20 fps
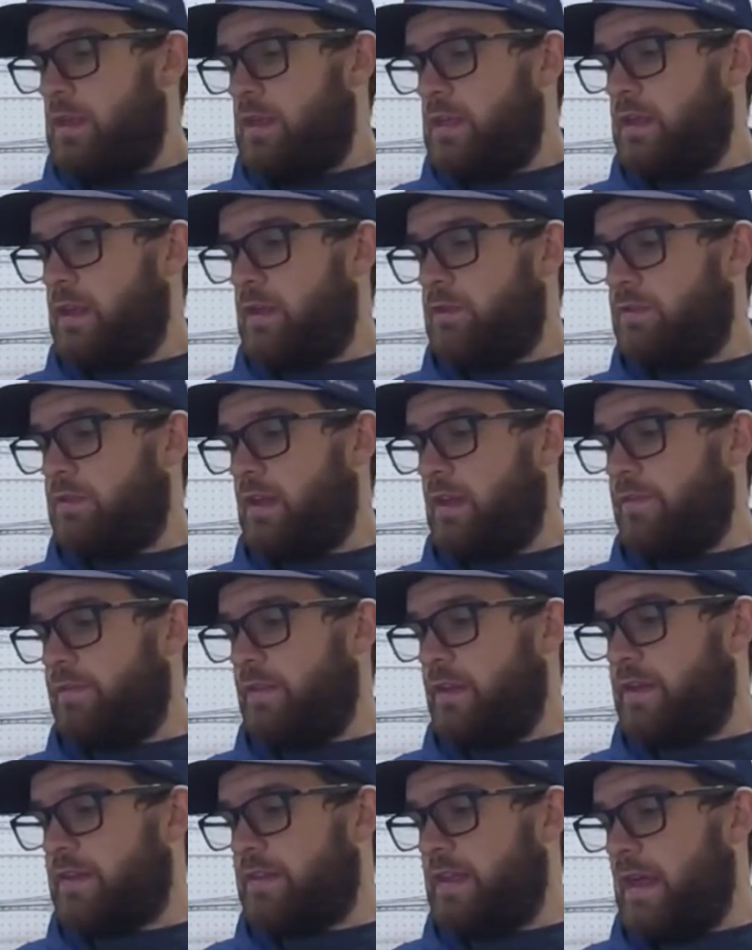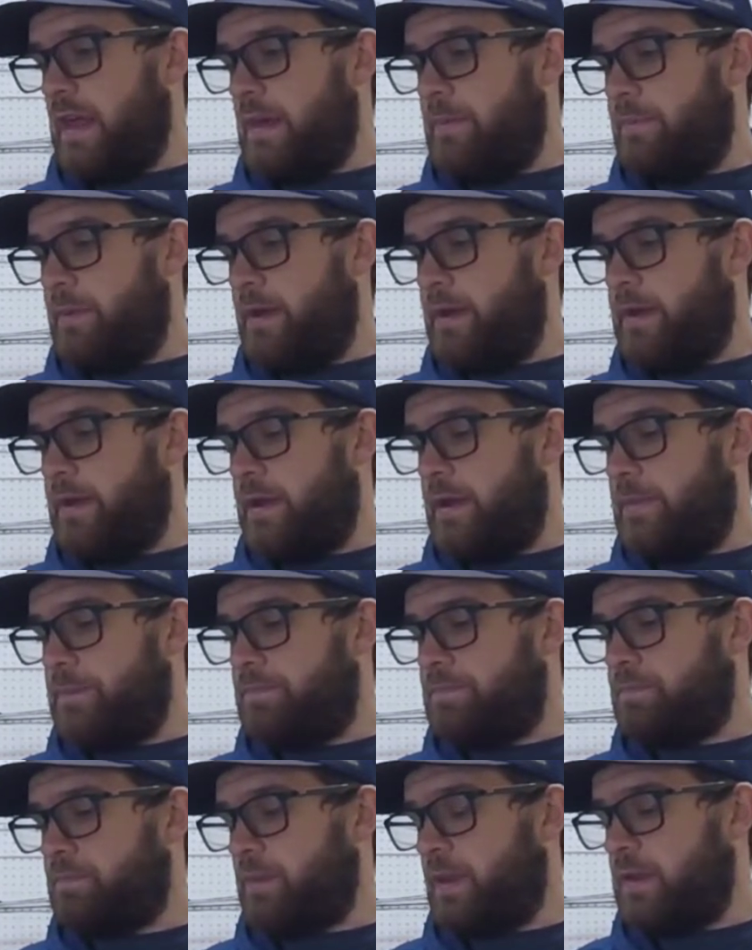you know, stuff like that, but
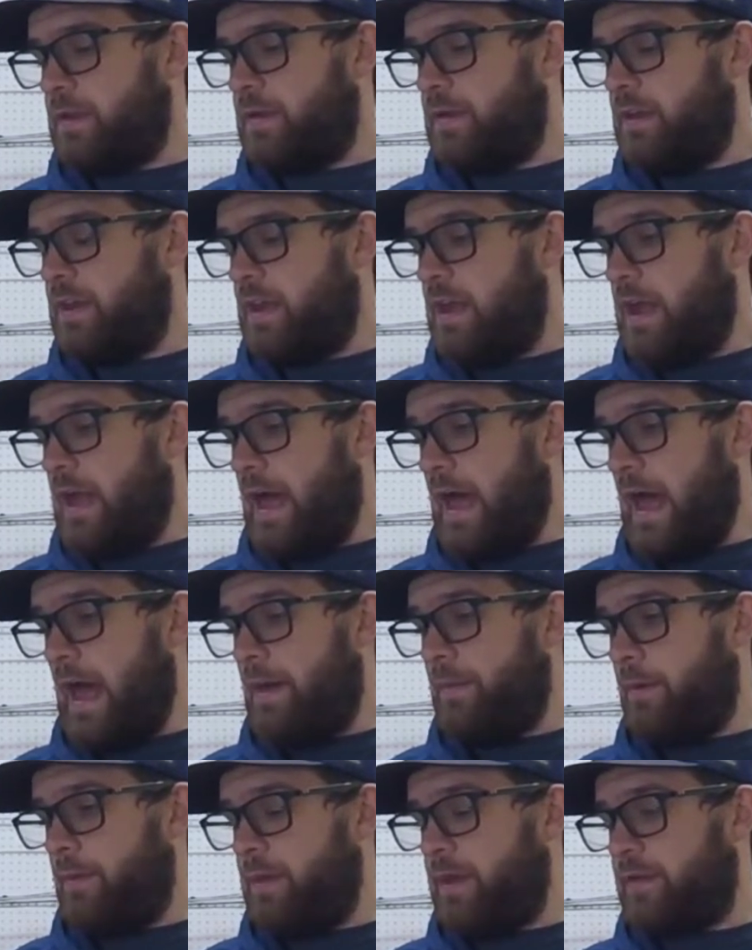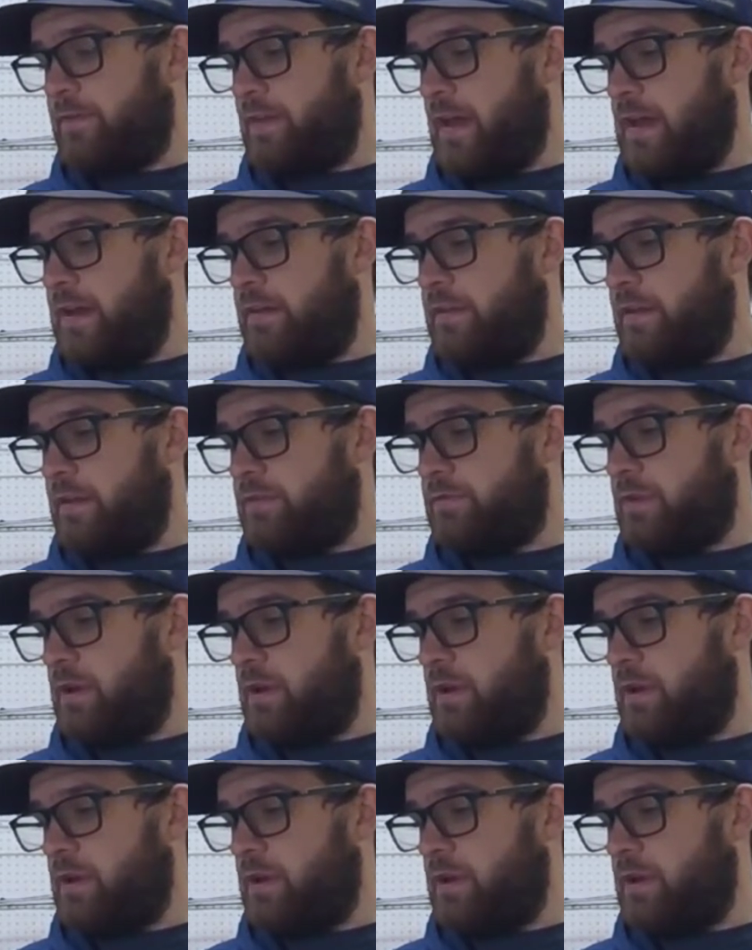I'm a big fan of these